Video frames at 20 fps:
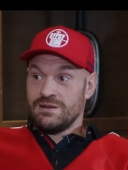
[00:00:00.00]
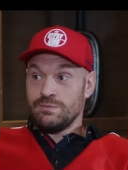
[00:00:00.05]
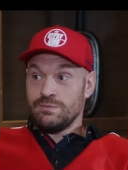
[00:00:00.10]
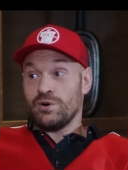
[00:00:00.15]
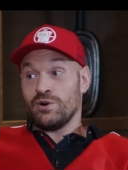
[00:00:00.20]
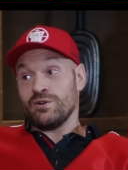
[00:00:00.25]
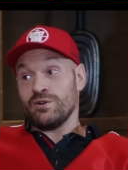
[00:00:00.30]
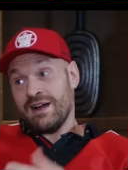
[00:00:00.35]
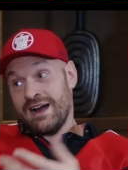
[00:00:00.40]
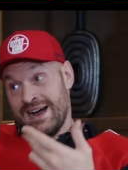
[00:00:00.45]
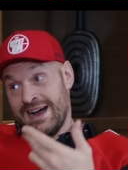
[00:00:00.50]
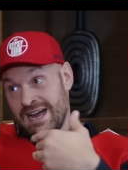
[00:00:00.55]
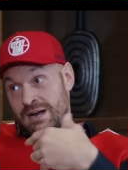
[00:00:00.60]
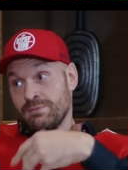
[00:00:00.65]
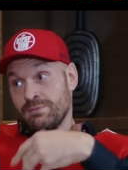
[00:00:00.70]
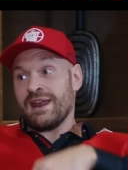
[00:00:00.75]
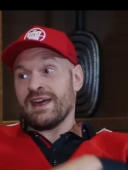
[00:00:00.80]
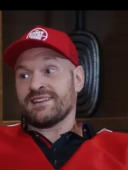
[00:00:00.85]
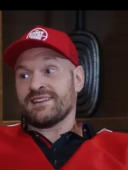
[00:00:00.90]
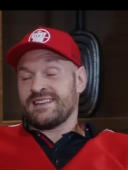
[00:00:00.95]
But I
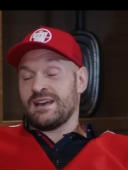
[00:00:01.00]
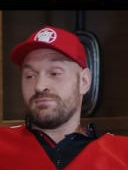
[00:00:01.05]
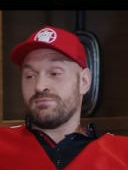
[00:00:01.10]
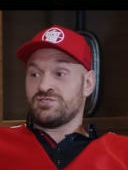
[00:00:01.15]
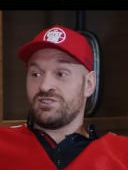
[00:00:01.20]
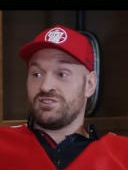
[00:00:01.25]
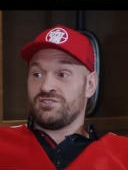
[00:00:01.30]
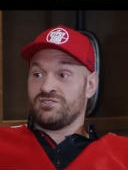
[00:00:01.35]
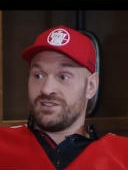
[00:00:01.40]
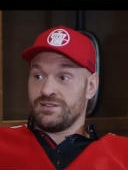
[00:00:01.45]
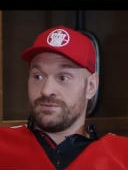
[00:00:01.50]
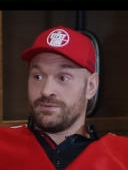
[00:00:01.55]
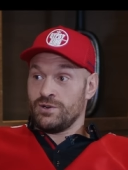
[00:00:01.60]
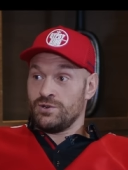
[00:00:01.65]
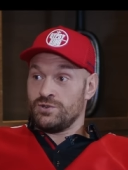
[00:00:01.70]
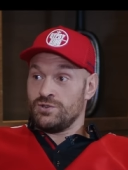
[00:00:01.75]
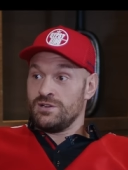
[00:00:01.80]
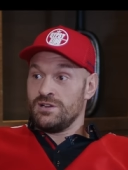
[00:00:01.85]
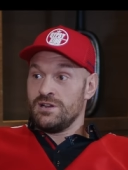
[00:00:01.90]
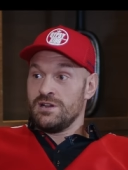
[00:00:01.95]
am an exception to the
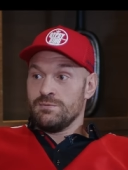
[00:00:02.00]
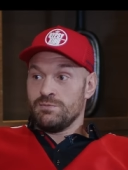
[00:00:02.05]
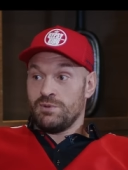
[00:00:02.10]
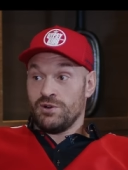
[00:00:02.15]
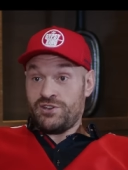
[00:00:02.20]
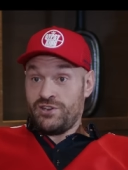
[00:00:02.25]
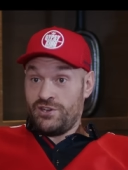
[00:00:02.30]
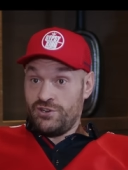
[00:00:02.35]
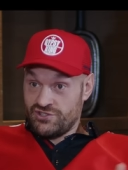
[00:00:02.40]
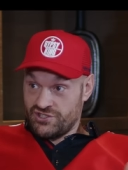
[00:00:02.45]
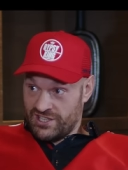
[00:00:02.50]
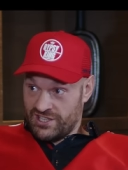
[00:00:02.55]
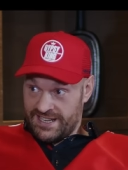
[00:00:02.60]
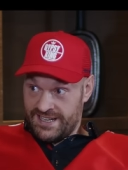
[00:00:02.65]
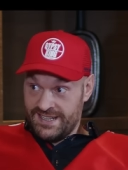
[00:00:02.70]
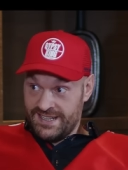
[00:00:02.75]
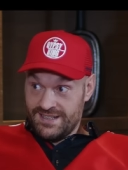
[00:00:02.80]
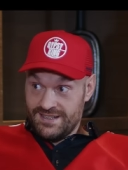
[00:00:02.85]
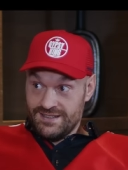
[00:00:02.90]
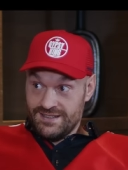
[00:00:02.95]
rule. But
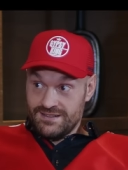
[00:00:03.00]
usually,